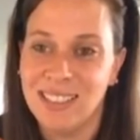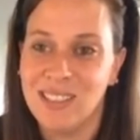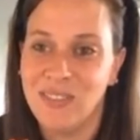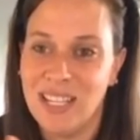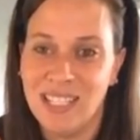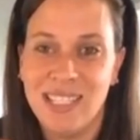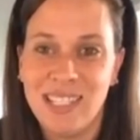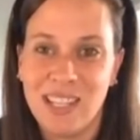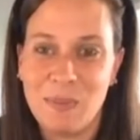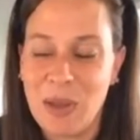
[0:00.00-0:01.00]
It's fun to
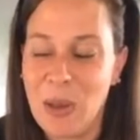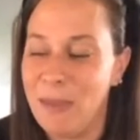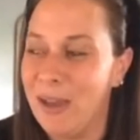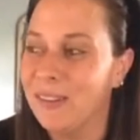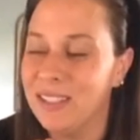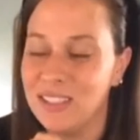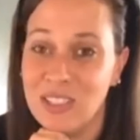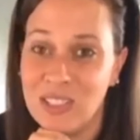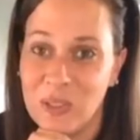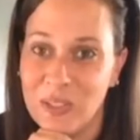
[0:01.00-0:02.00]
see them come out, and they're
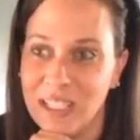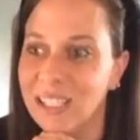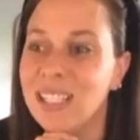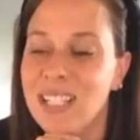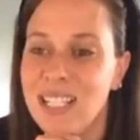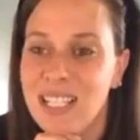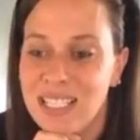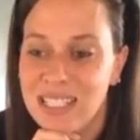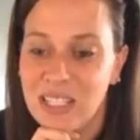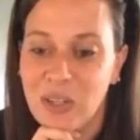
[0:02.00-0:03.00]
so good.
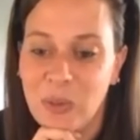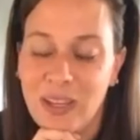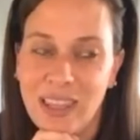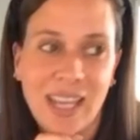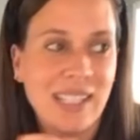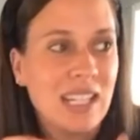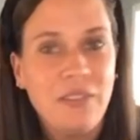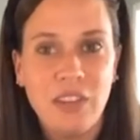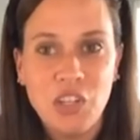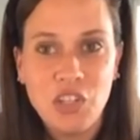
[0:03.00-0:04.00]
So that's gonna
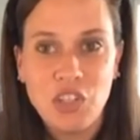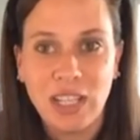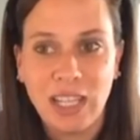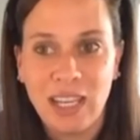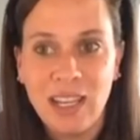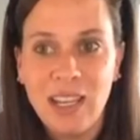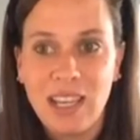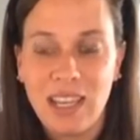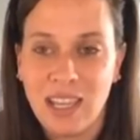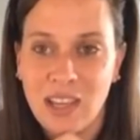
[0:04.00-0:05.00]
finish chilling,
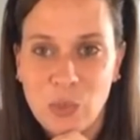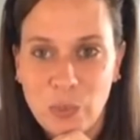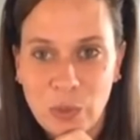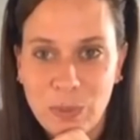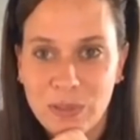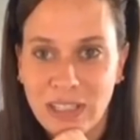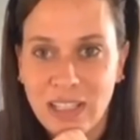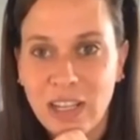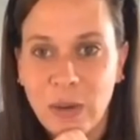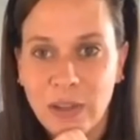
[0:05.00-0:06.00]
and we'll be
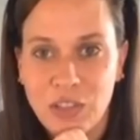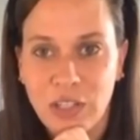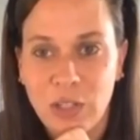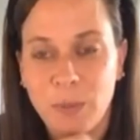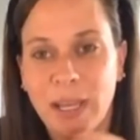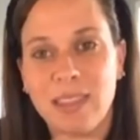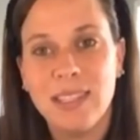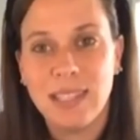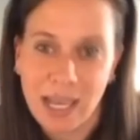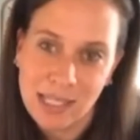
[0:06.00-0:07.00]
ready to go. I'll show you about the
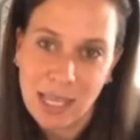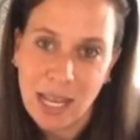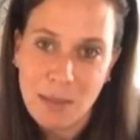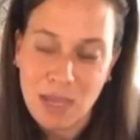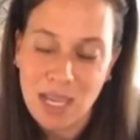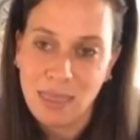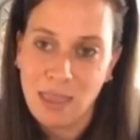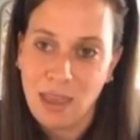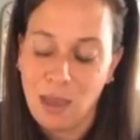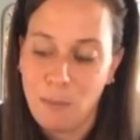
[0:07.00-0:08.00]
size that I make
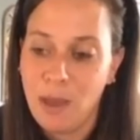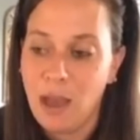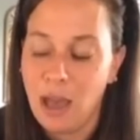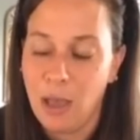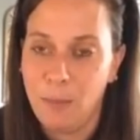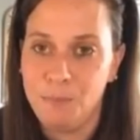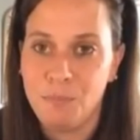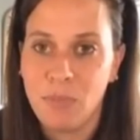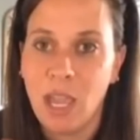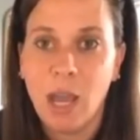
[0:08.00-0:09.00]
them,
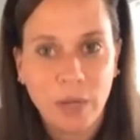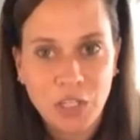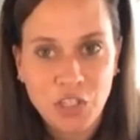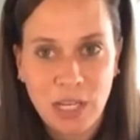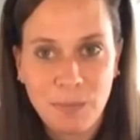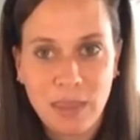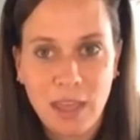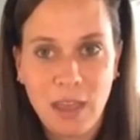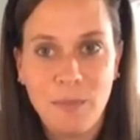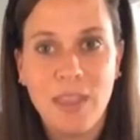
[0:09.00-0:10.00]
how I shape
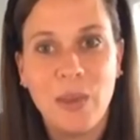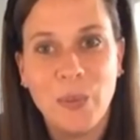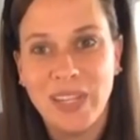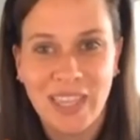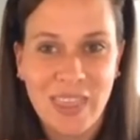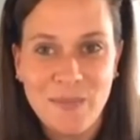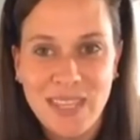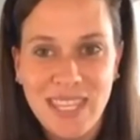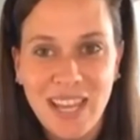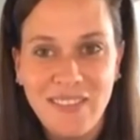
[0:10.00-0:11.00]
them, and then we'll get them
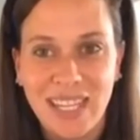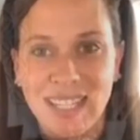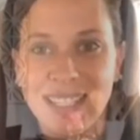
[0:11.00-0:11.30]
in the oven.